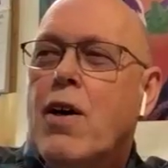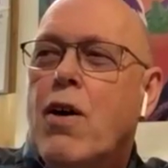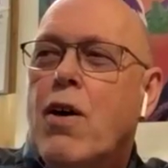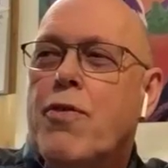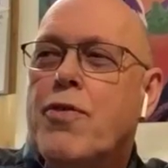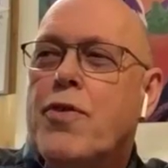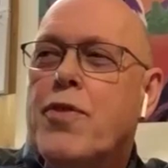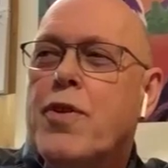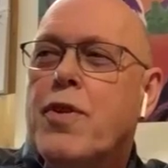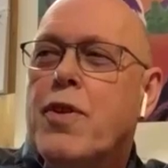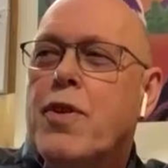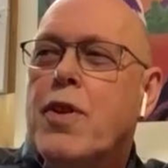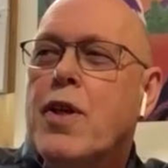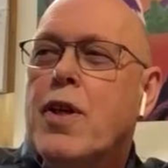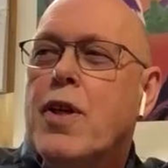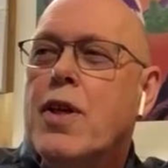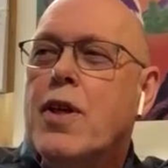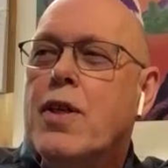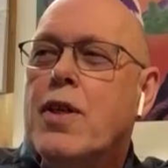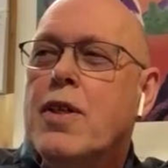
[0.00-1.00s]
often
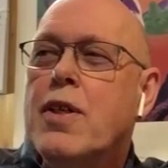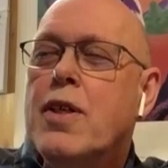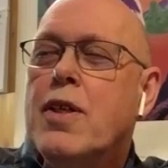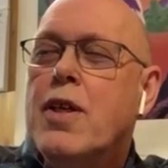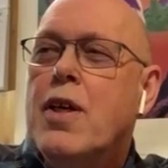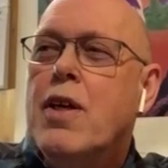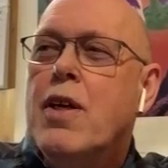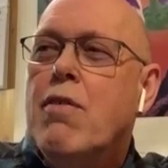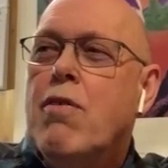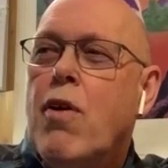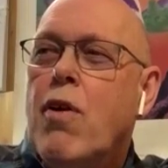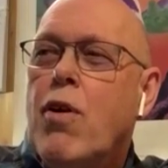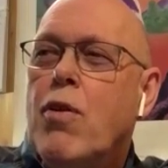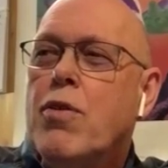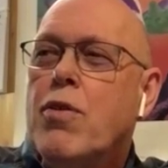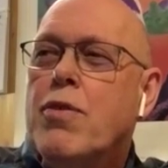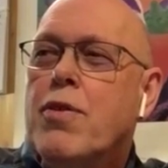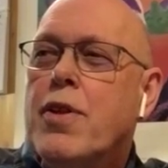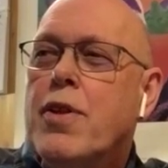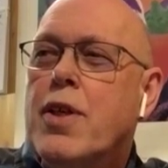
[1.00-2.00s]
uh,
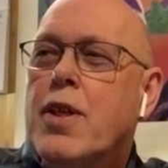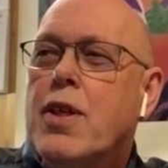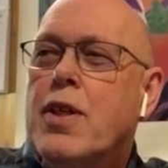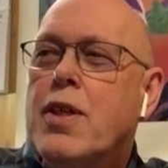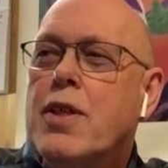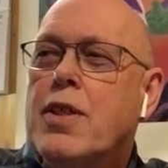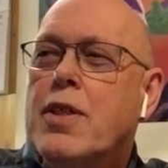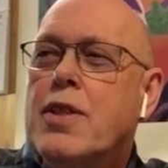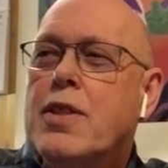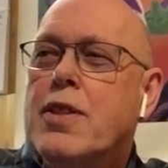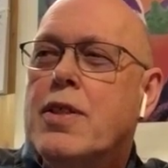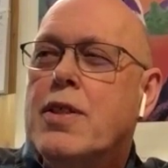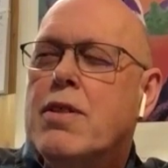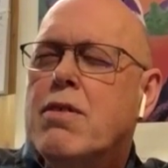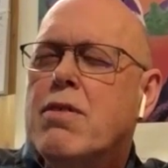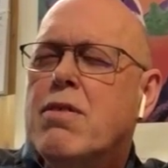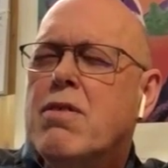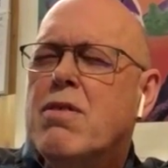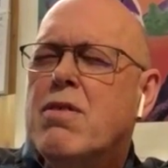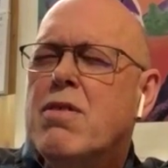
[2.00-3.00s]
phoned
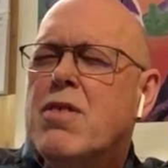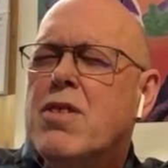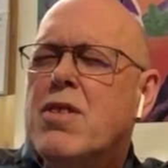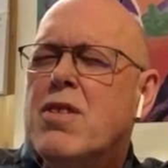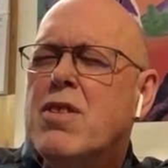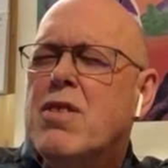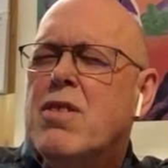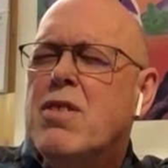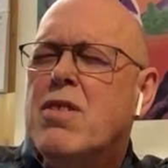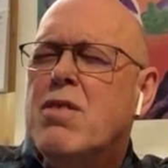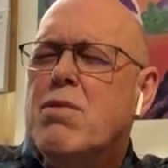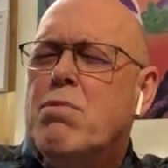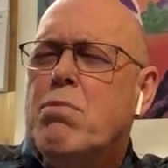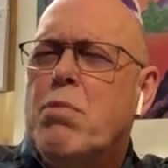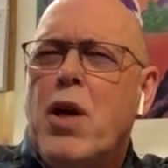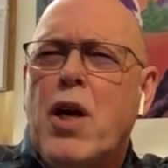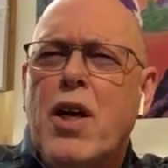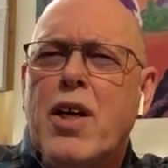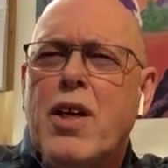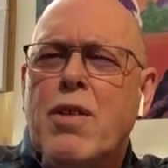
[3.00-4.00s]
uh, uh,
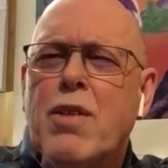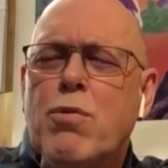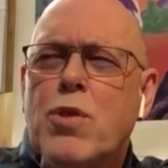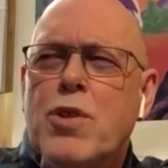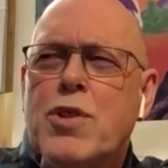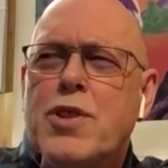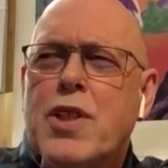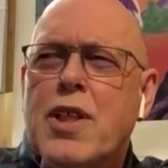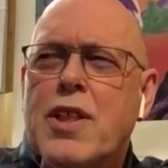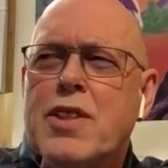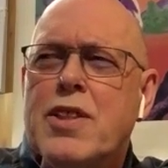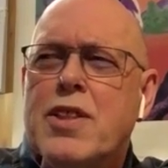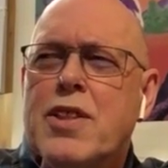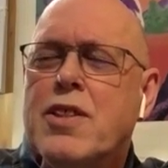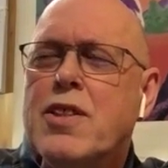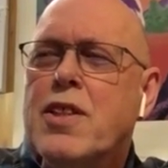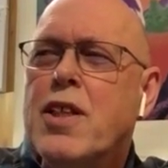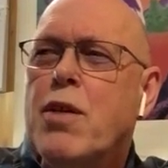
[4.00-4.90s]
Brian, was that his